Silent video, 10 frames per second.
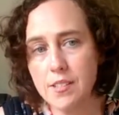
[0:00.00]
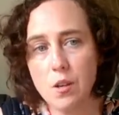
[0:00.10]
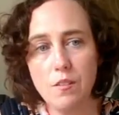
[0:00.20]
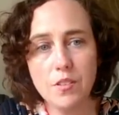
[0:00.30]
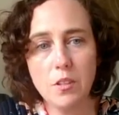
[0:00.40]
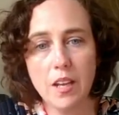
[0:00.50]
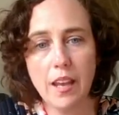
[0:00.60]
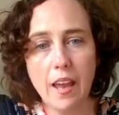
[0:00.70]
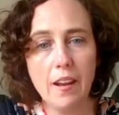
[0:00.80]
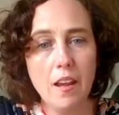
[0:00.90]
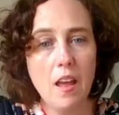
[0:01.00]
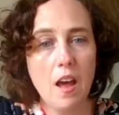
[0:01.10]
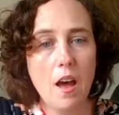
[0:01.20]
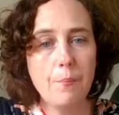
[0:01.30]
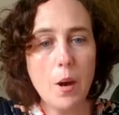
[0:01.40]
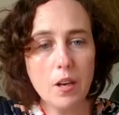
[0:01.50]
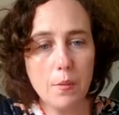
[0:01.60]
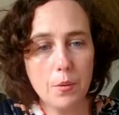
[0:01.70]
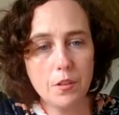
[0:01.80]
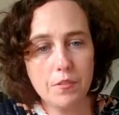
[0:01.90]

So if you're looking at a pocketbook,